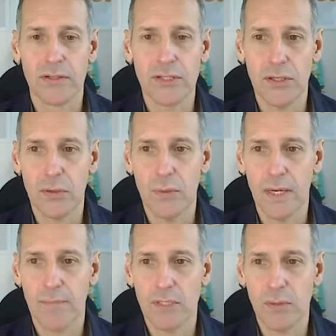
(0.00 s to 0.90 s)
to
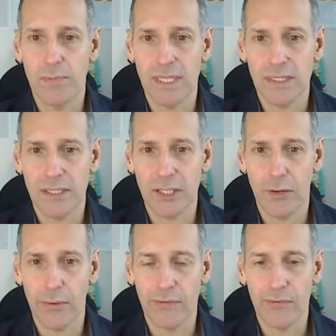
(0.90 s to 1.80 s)
a business
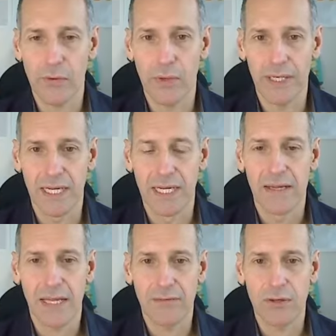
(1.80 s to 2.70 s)
going forward
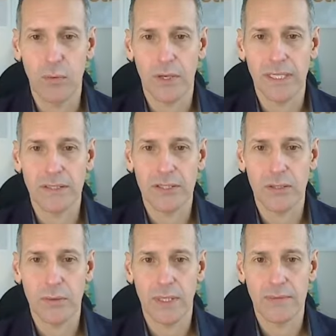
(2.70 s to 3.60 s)
if you want it
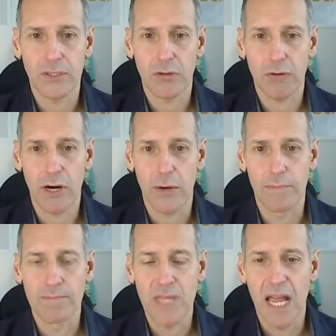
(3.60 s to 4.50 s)
to grow.
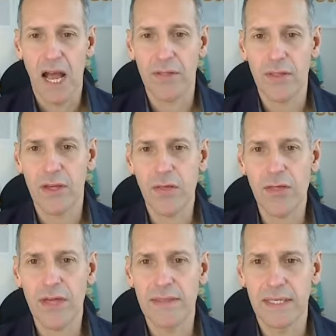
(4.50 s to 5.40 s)
I think the other
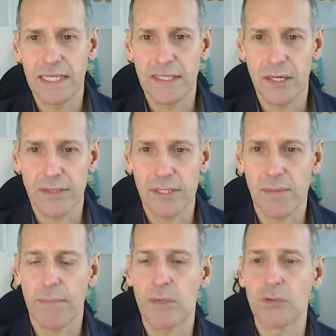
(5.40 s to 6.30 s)
thing that it does is
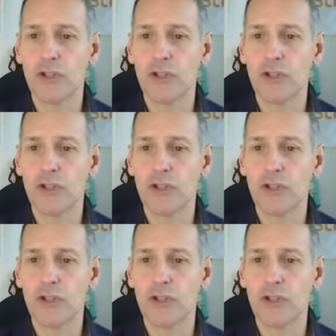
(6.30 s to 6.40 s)
it builds